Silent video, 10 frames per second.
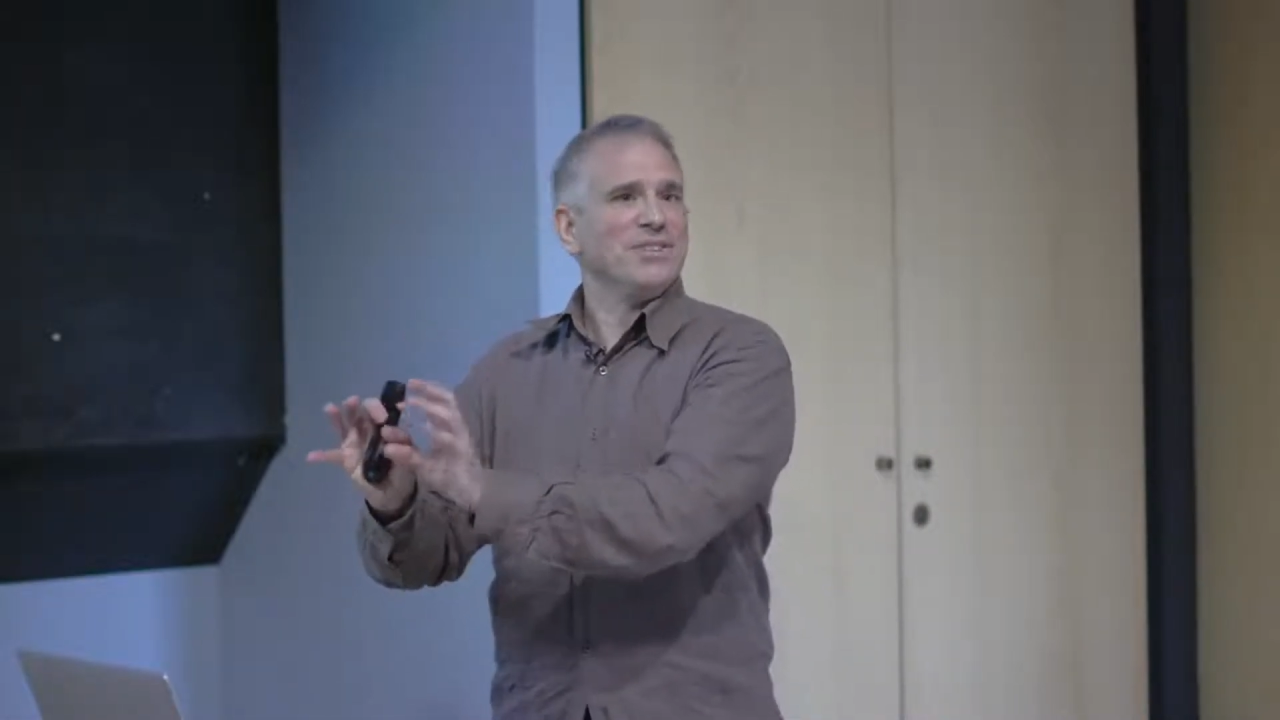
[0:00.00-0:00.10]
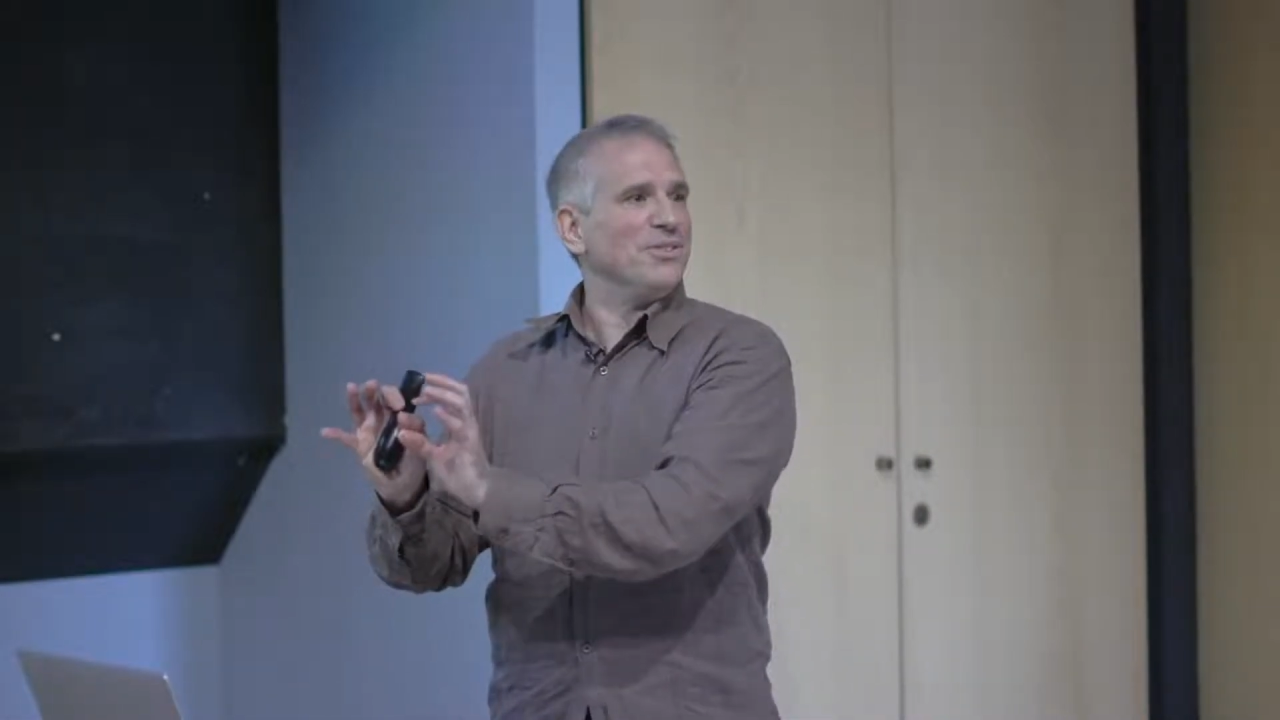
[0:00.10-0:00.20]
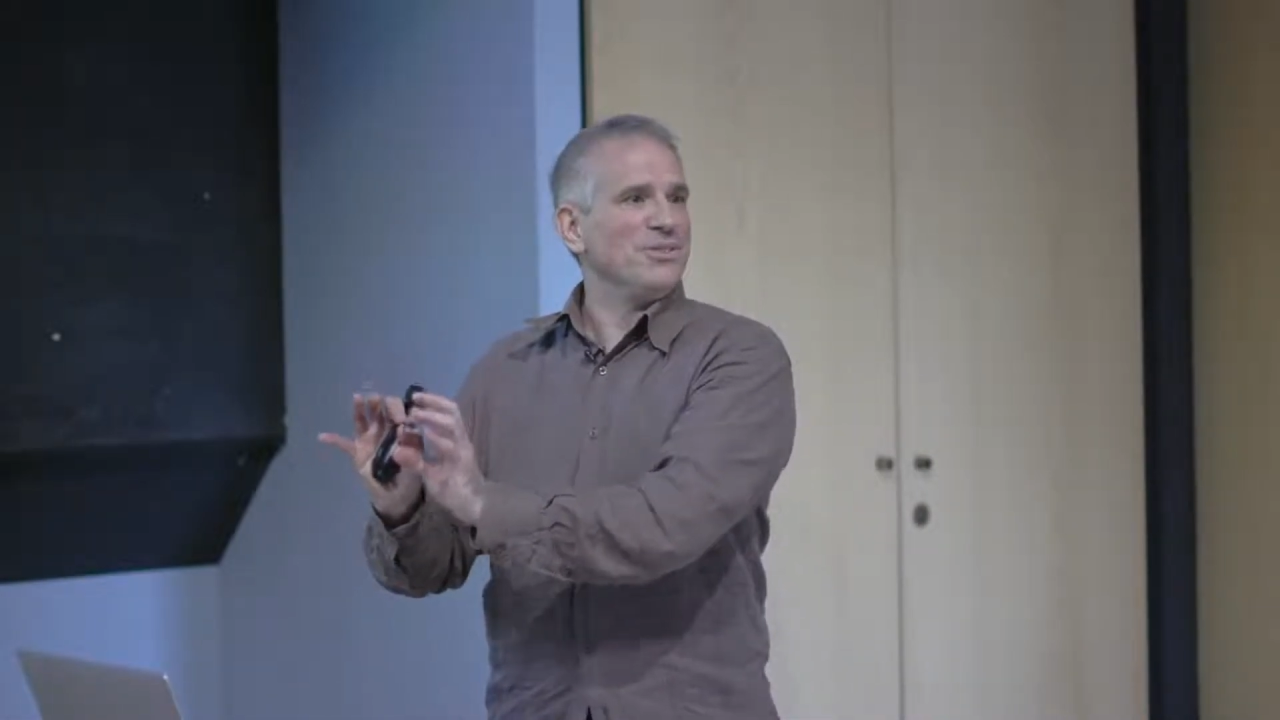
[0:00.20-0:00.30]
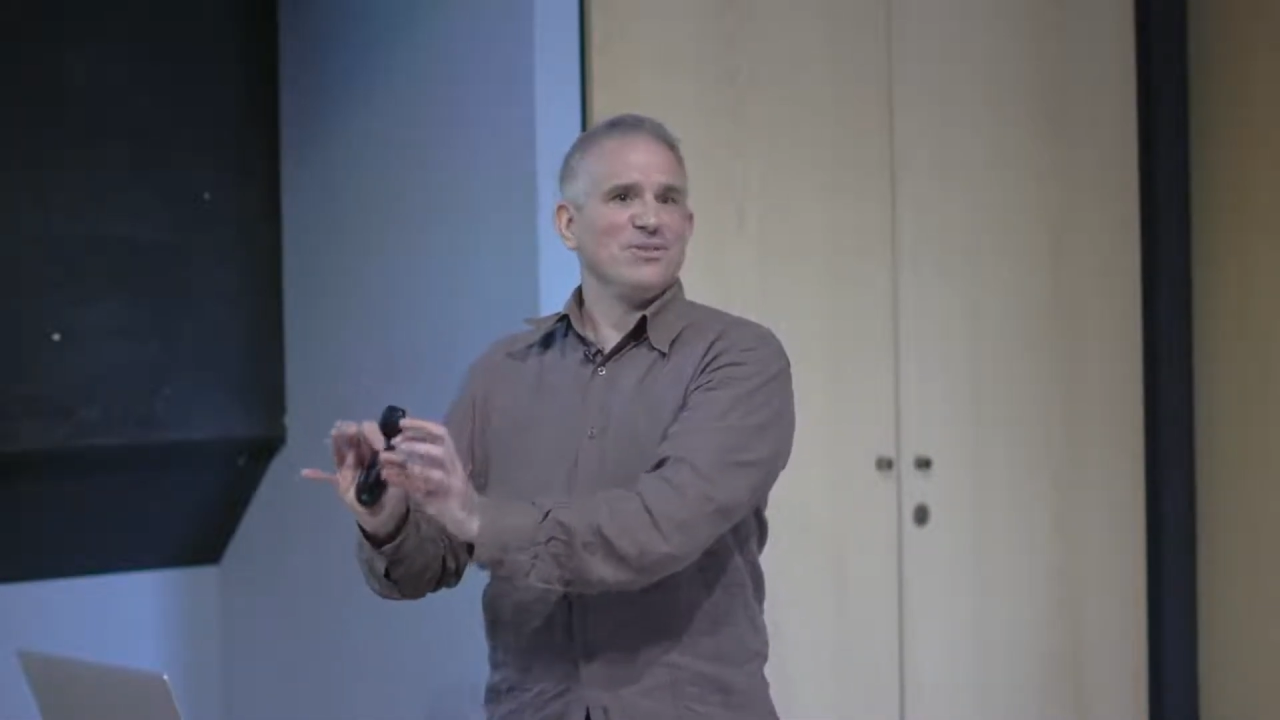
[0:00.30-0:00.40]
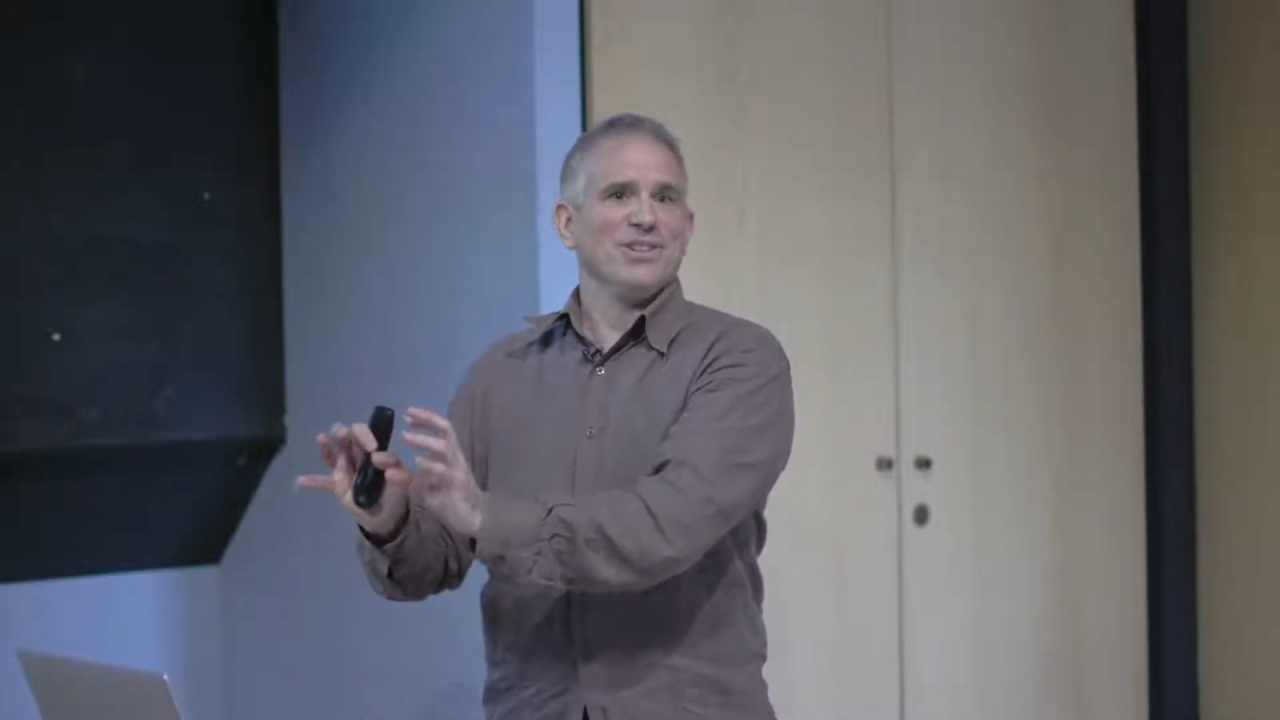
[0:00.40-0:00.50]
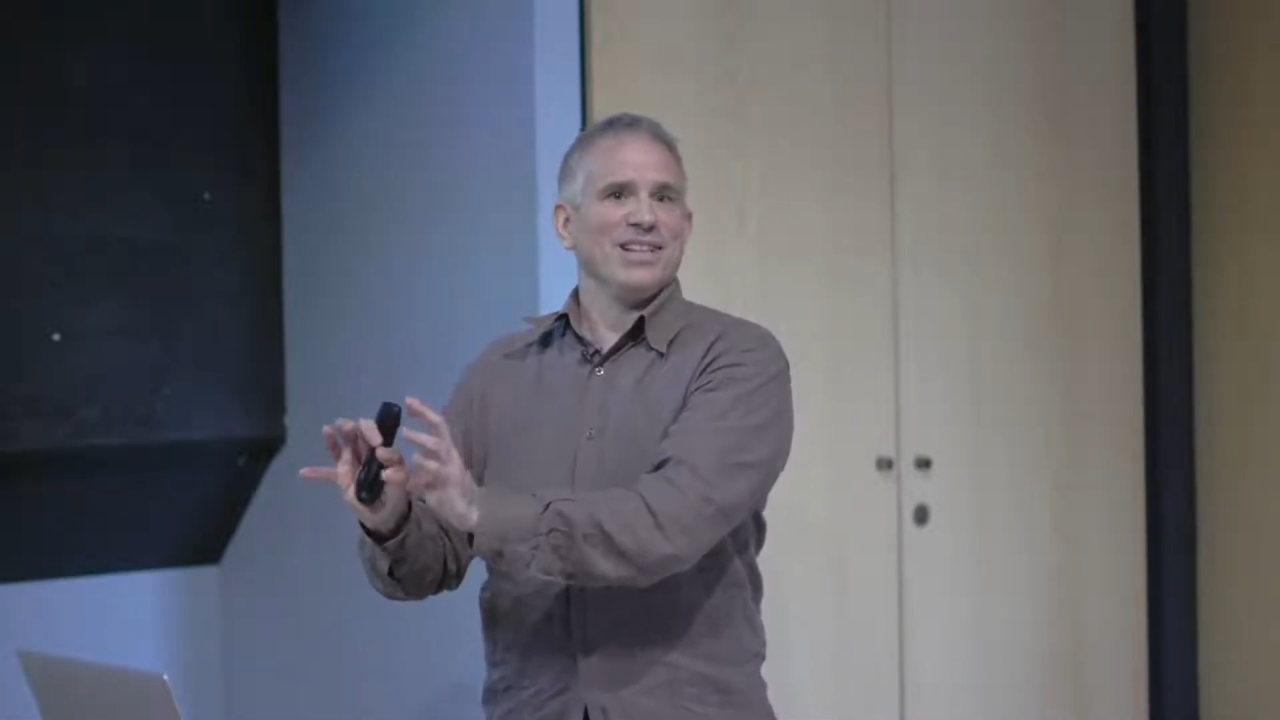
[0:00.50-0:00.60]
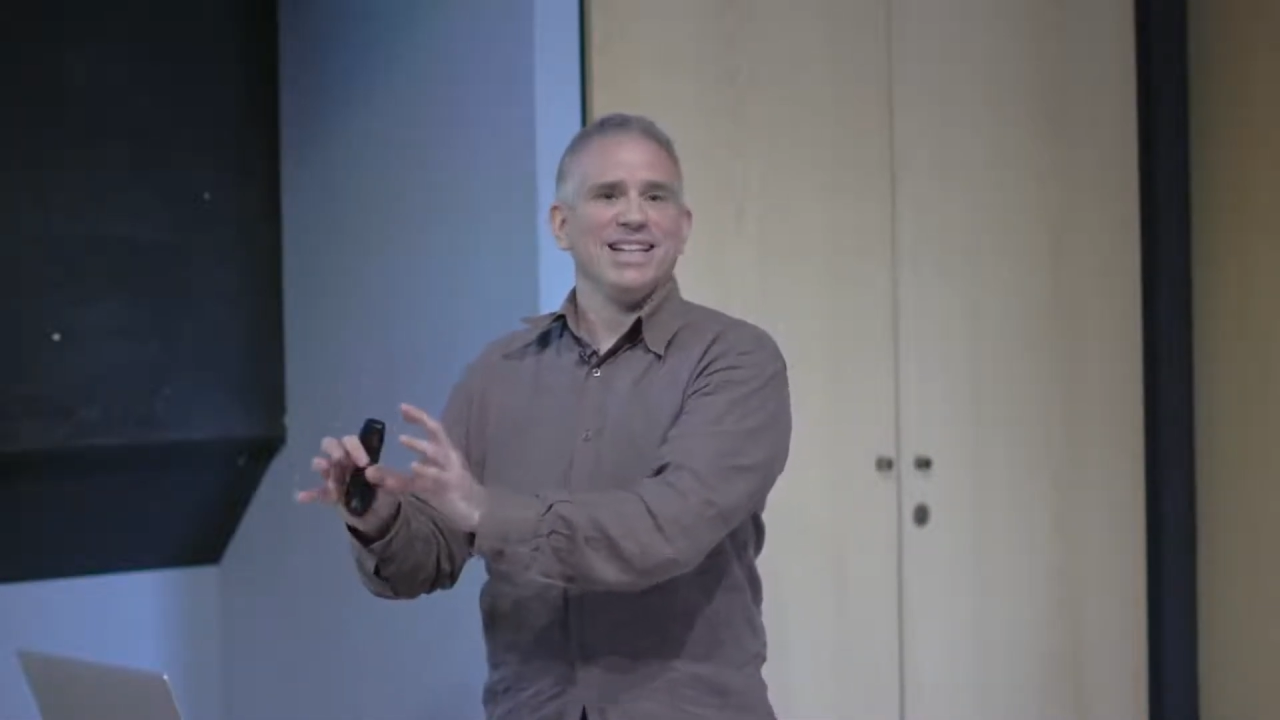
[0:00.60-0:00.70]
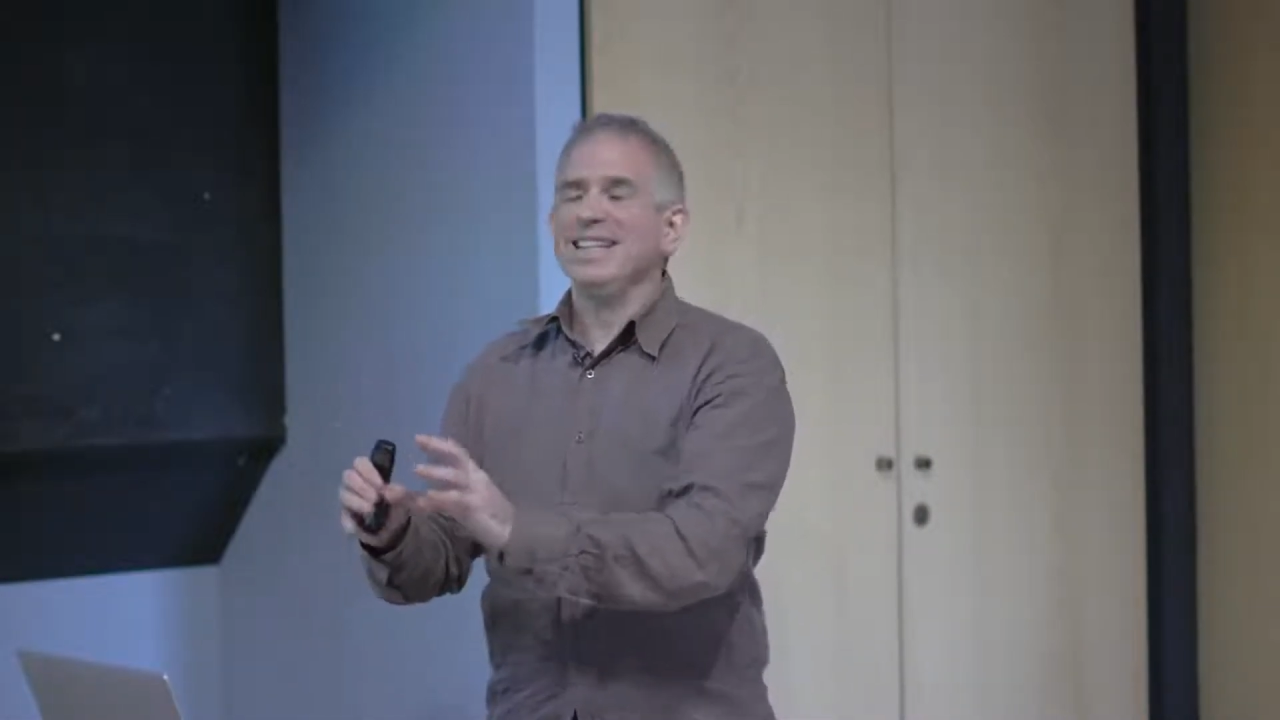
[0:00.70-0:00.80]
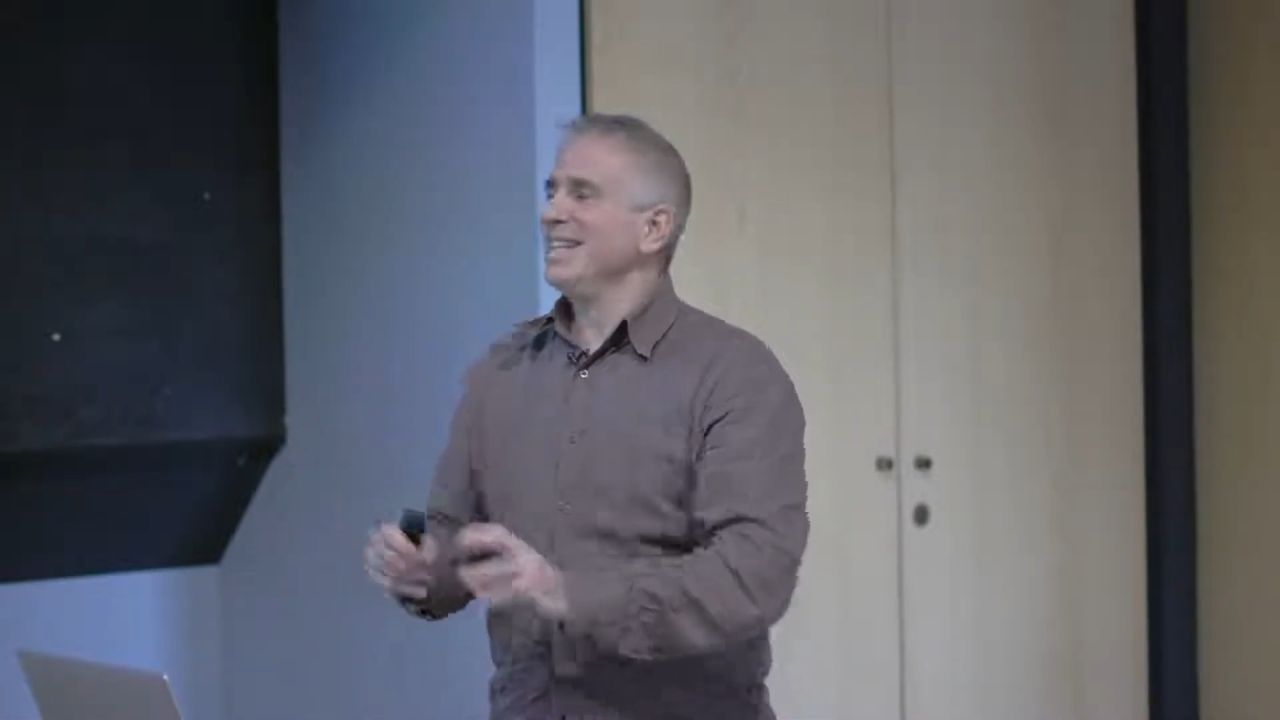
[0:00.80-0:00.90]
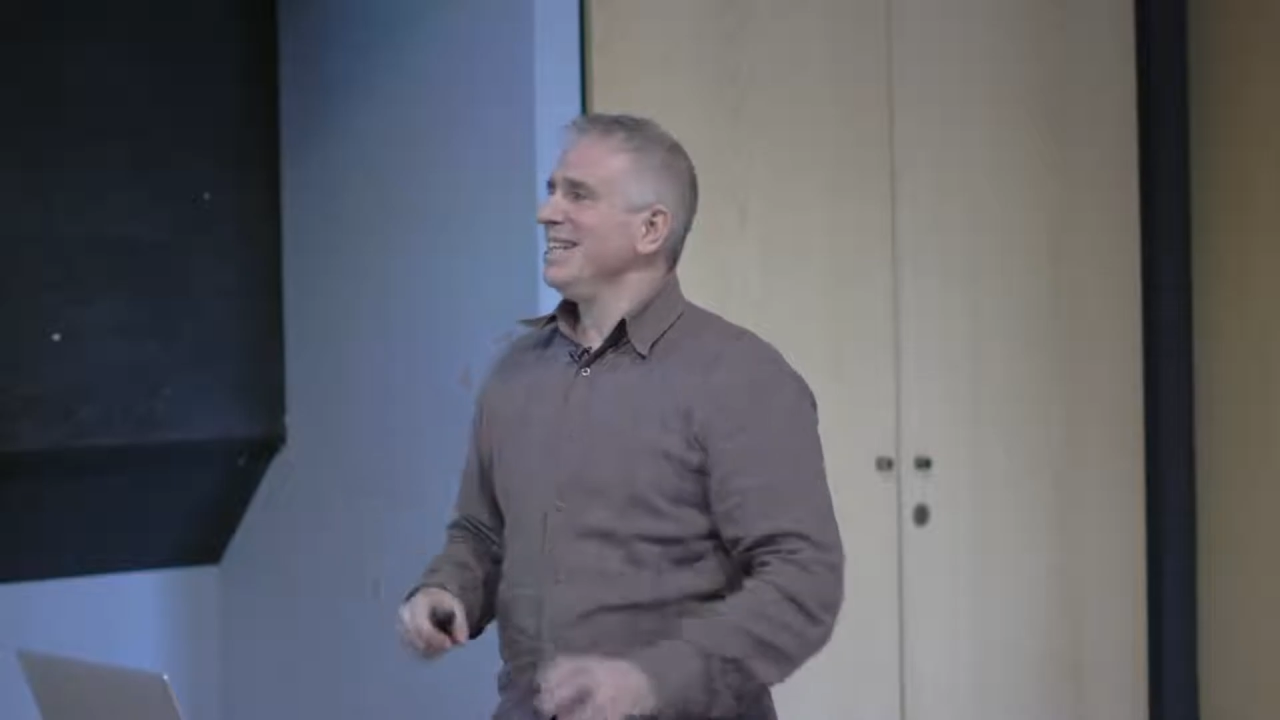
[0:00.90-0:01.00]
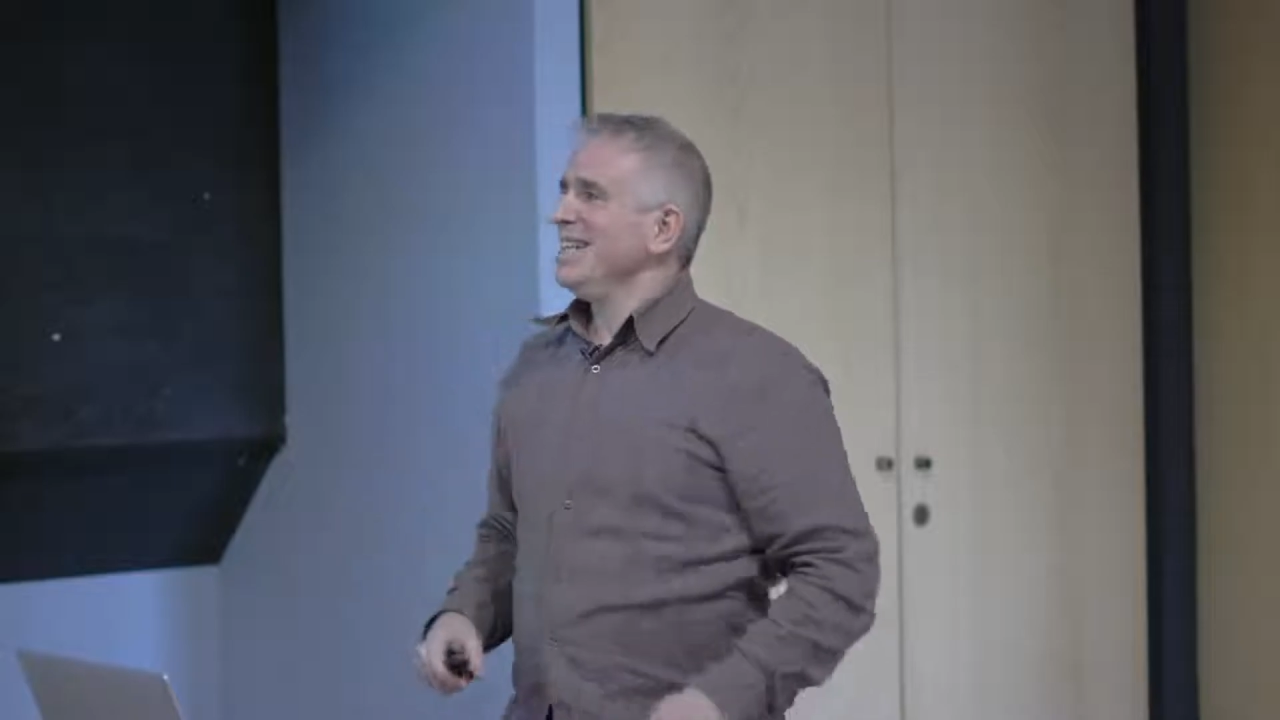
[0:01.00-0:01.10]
the new Vulcan.